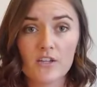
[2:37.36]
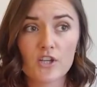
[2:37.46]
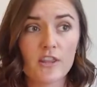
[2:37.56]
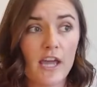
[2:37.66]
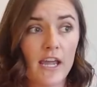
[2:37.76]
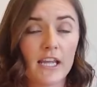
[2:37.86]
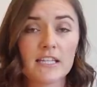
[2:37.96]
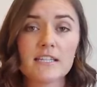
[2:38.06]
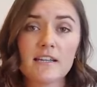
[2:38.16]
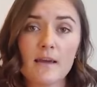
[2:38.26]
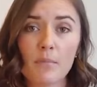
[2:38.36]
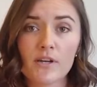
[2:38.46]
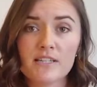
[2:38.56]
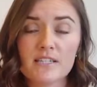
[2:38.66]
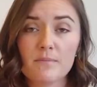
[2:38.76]
So they consider their
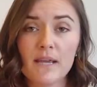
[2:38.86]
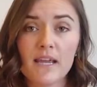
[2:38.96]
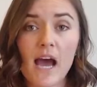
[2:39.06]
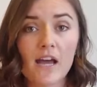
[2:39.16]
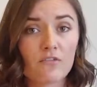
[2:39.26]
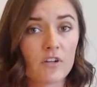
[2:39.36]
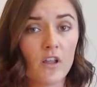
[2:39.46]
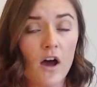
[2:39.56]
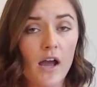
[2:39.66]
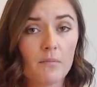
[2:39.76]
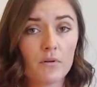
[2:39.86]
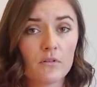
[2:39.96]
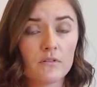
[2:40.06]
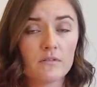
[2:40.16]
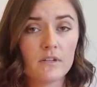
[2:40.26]
bodies to be
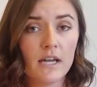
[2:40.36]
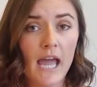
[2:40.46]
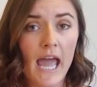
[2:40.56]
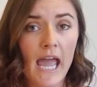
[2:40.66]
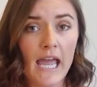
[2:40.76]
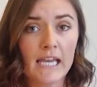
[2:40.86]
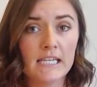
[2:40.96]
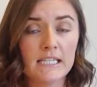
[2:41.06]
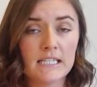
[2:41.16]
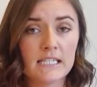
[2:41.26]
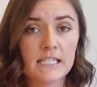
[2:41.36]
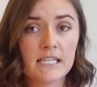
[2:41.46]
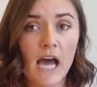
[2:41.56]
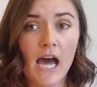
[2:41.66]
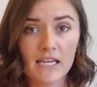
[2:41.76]
unreliable and
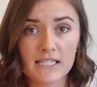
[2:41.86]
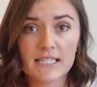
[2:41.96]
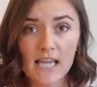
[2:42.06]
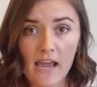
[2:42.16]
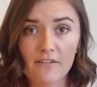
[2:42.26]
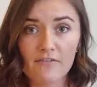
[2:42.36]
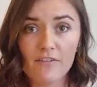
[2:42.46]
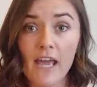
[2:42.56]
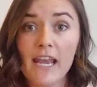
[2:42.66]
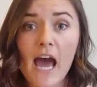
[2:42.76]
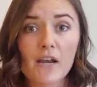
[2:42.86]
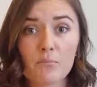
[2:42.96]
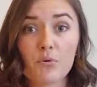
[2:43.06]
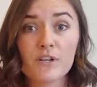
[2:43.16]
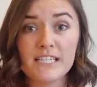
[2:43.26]
unsafe and
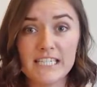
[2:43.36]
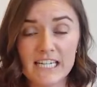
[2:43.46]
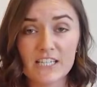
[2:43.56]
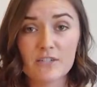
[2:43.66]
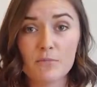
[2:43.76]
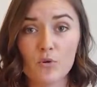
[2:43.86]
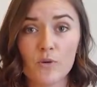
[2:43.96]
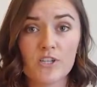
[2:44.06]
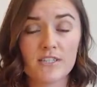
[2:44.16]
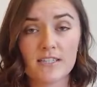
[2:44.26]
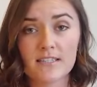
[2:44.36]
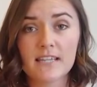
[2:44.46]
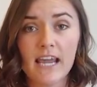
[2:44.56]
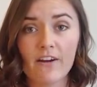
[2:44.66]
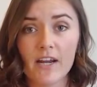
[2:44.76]
unpredictable, which is the
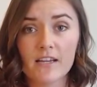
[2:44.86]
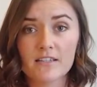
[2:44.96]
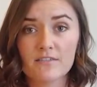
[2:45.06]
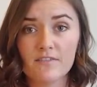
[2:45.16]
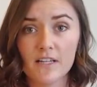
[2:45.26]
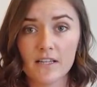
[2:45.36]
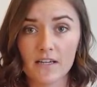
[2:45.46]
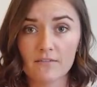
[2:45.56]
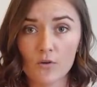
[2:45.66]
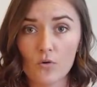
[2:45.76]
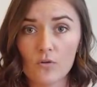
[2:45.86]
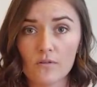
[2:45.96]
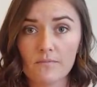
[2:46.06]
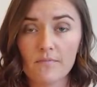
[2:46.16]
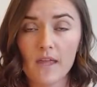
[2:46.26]
scariest feeling of
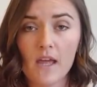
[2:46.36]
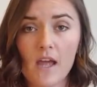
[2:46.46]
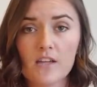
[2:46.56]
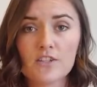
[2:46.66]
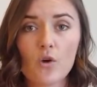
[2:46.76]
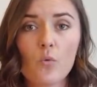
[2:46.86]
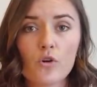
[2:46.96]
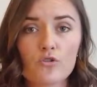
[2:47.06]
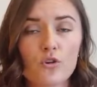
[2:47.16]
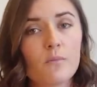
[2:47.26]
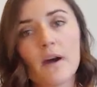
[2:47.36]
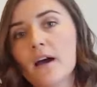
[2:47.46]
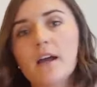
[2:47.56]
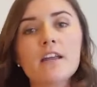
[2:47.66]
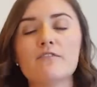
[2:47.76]
all. So what
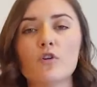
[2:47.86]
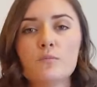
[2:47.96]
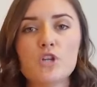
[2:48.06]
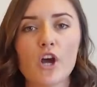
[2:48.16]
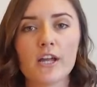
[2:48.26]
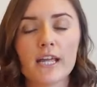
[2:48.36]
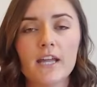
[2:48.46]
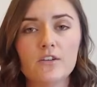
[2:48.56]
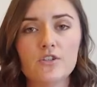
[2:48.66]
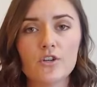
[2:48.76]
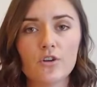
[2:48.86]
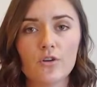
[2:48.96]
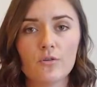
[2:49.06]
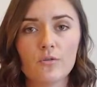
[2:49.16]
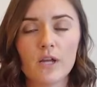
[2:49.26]
trauma-informed yoga can
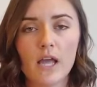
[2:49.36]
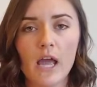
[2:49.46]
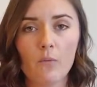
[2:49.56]
do